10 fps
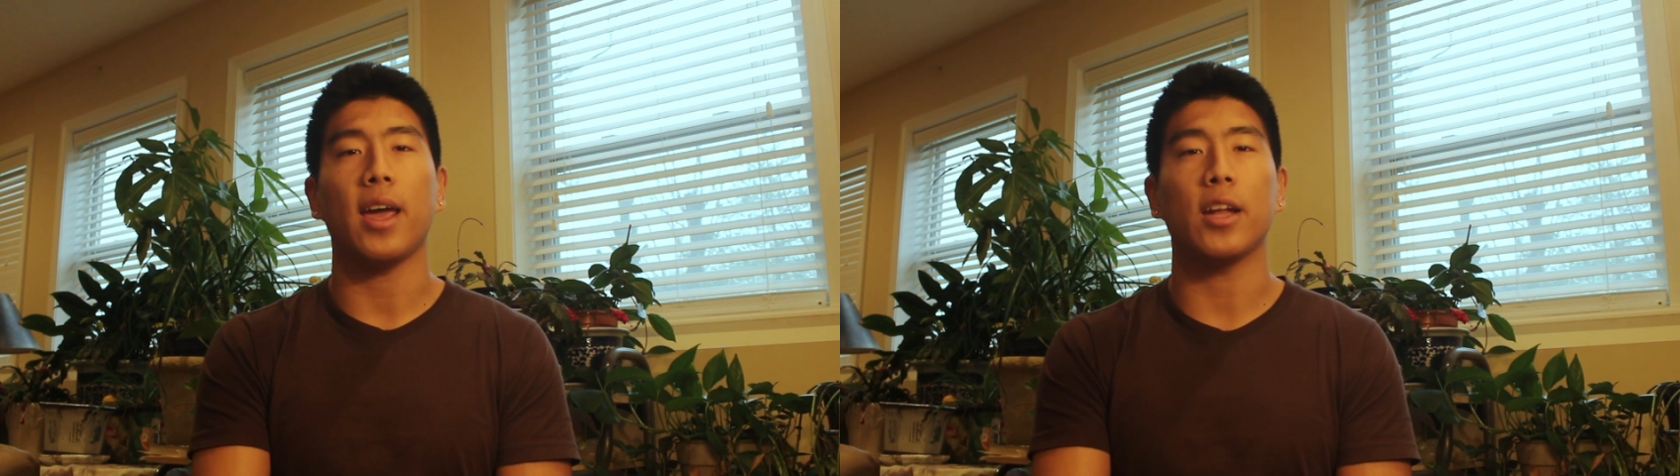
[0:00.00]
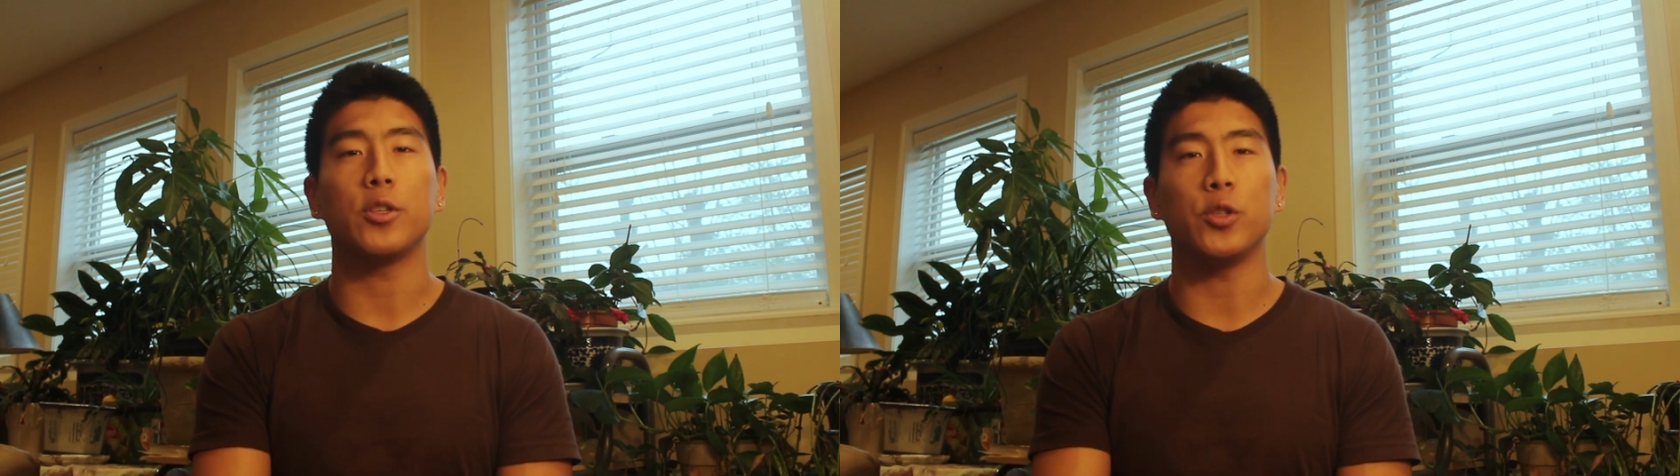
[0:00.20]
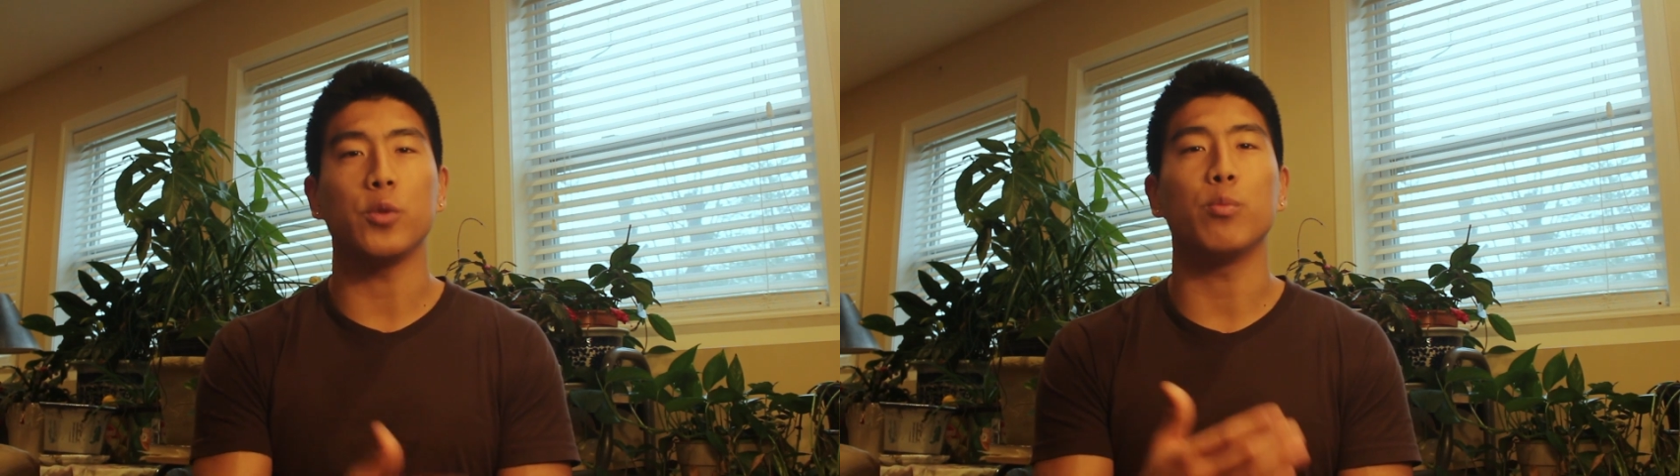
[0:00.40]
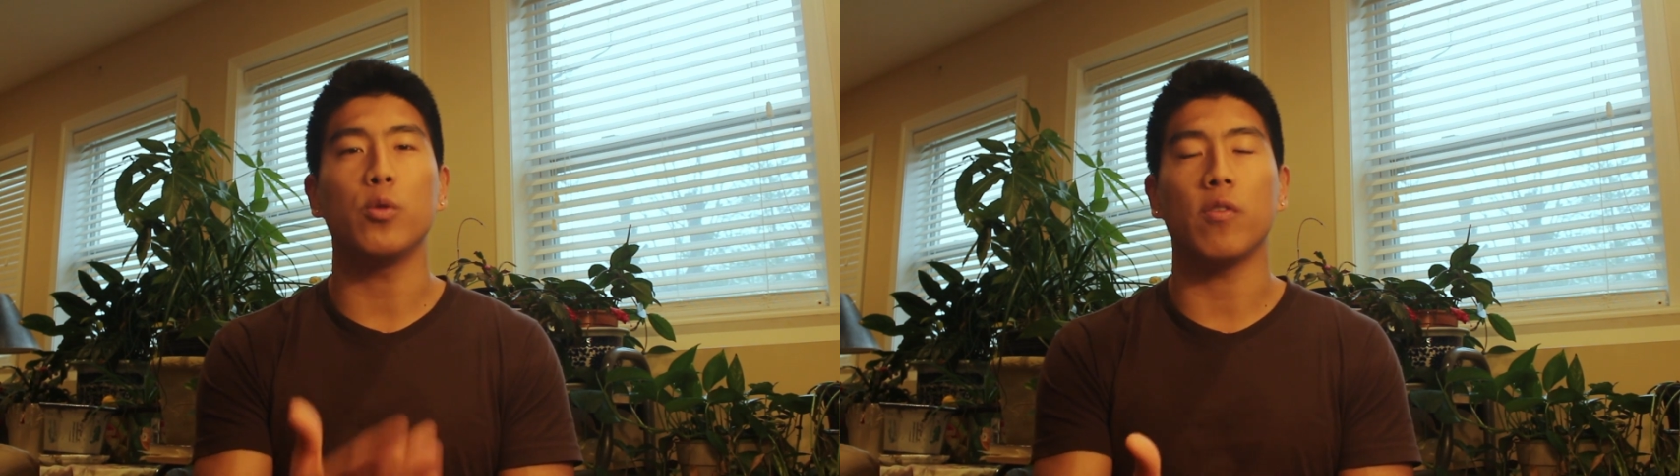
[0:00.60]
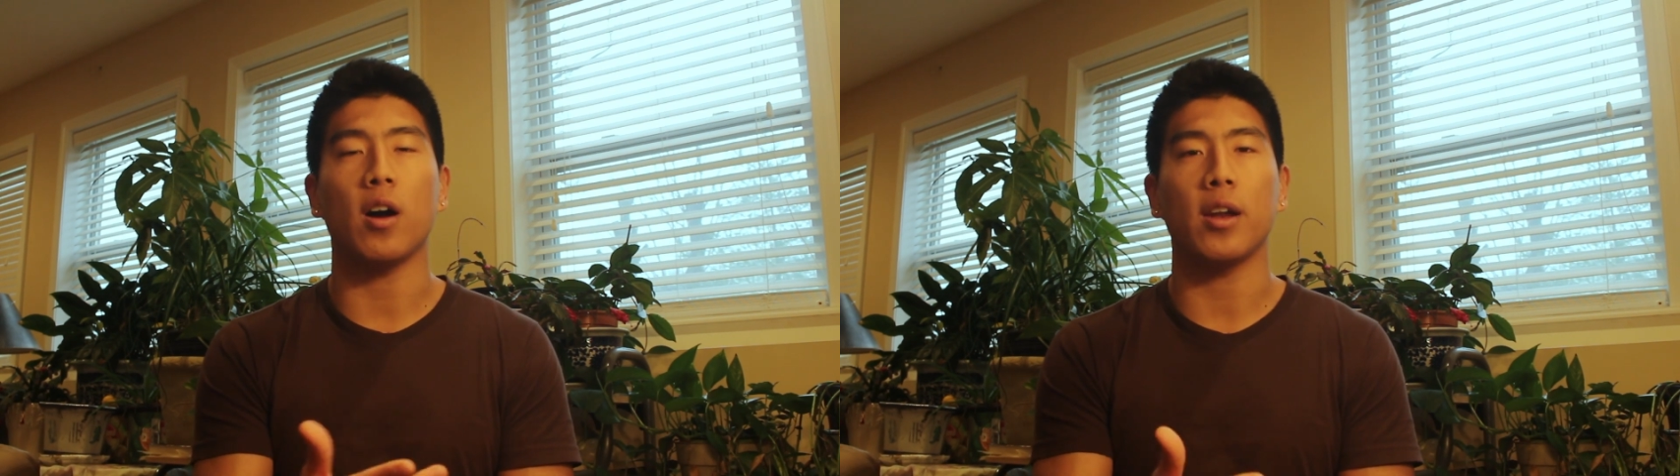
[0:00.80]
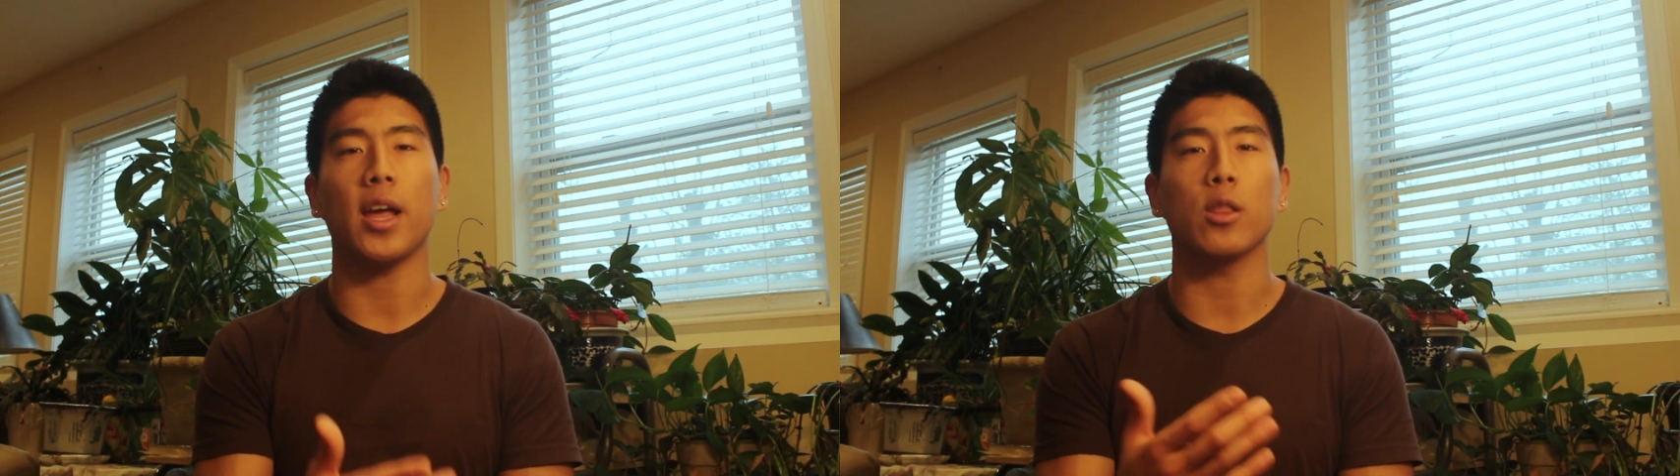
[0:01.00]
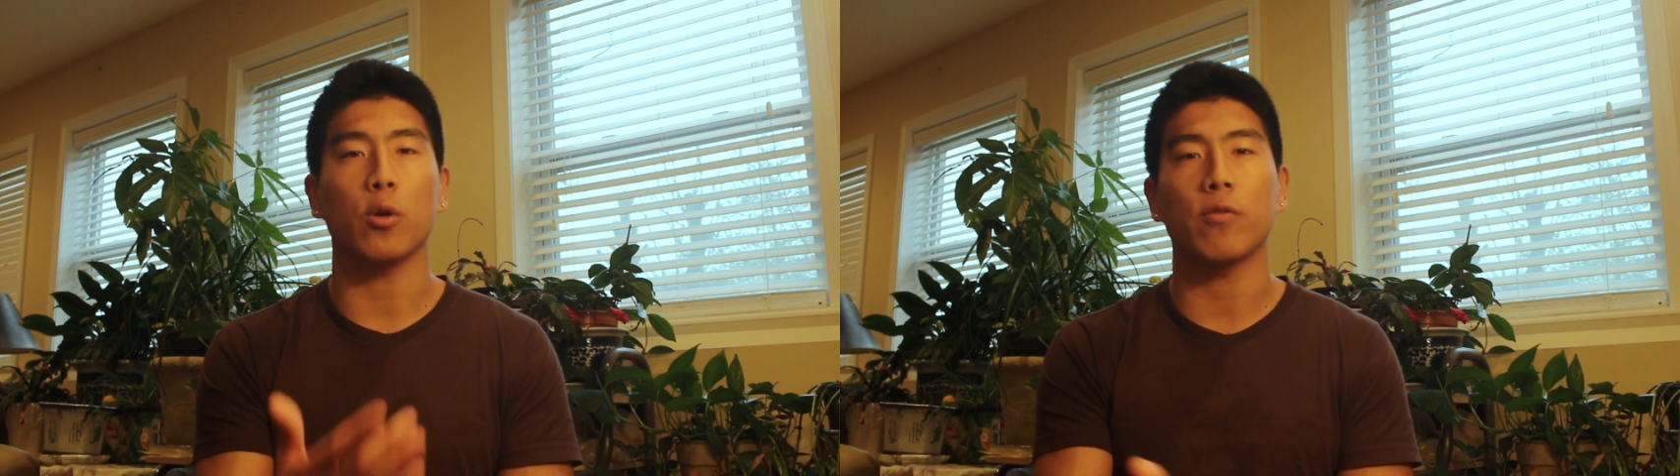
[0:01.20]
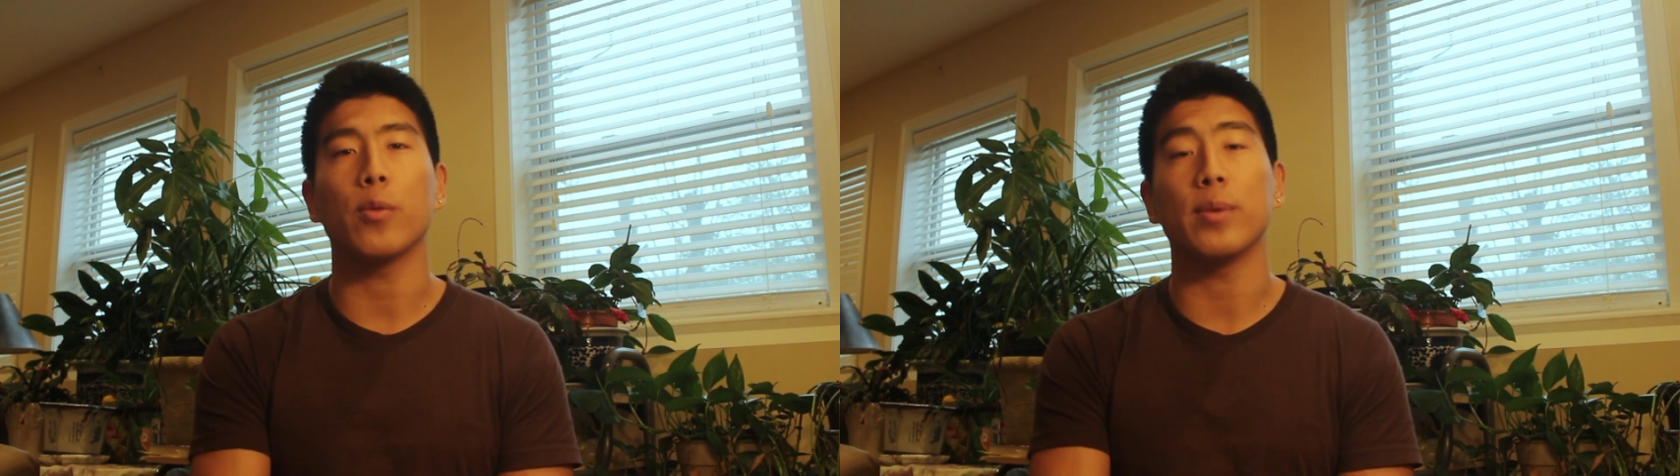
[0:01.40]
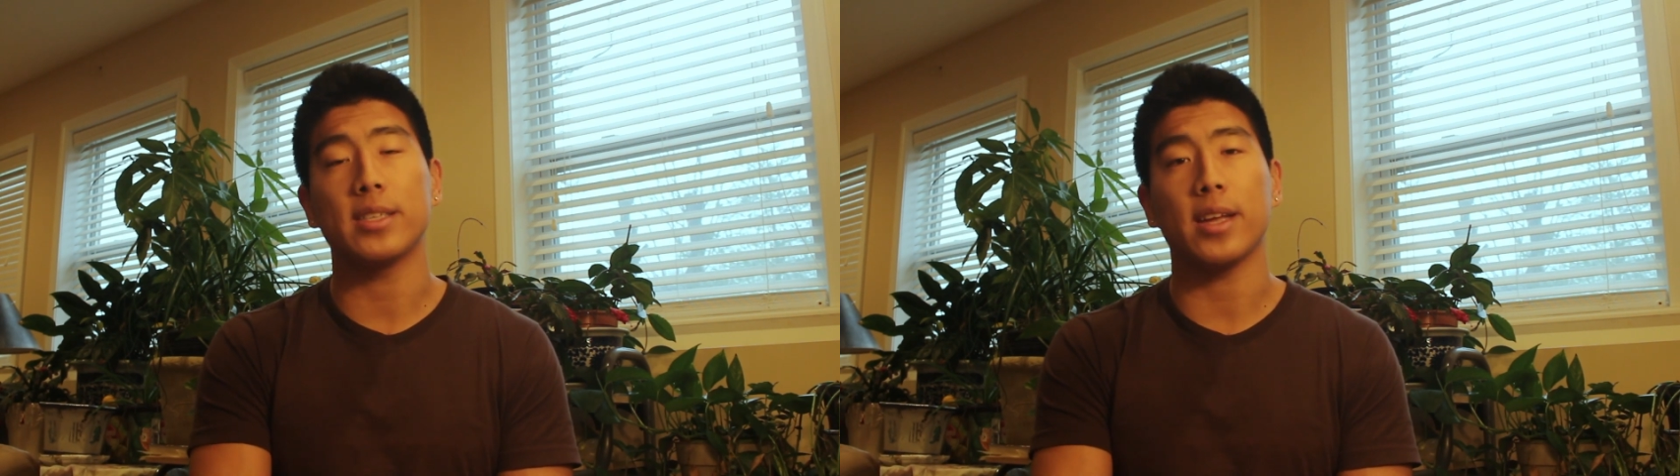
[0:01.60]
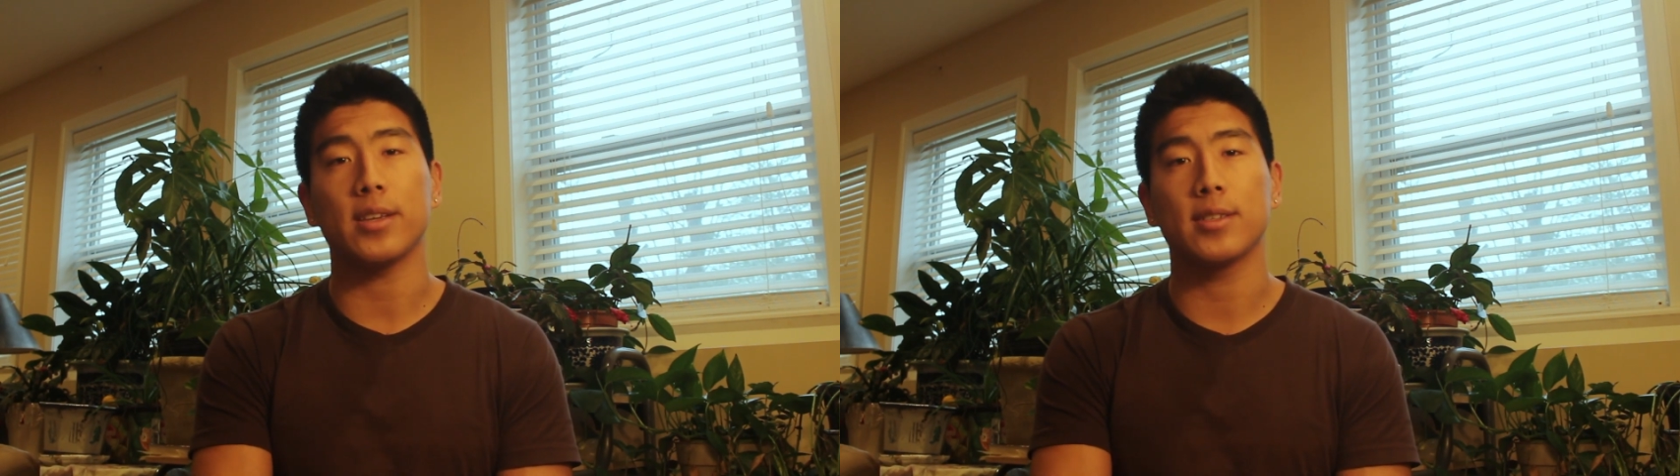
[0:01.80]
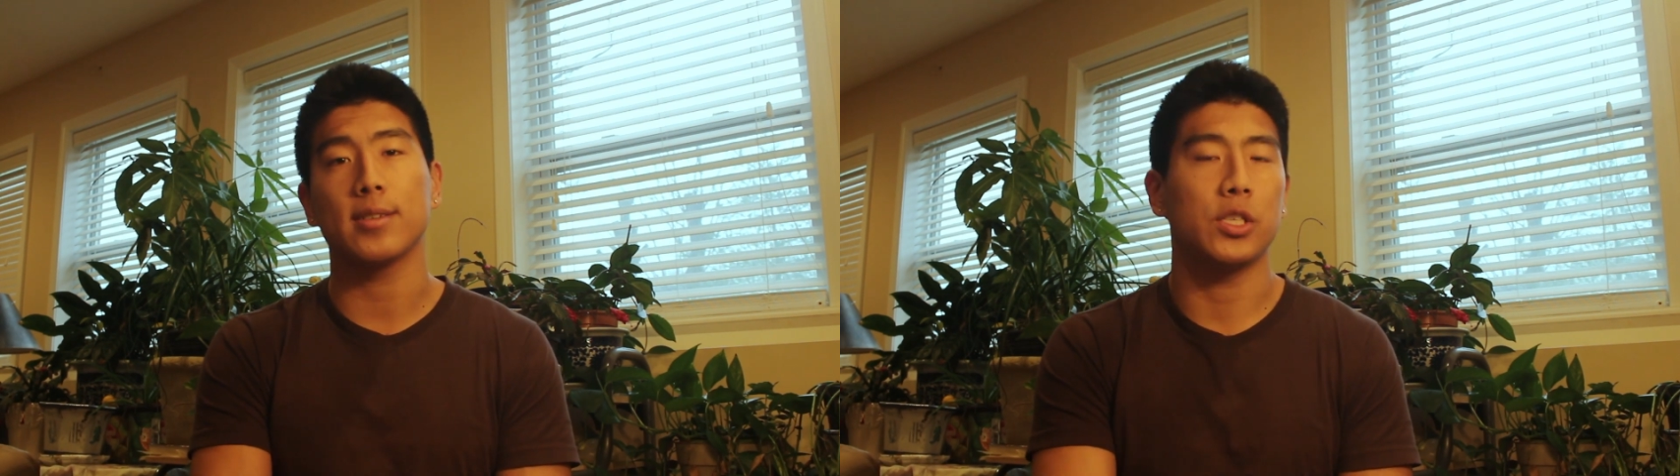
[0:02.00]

and to move on and learn from the mistakes.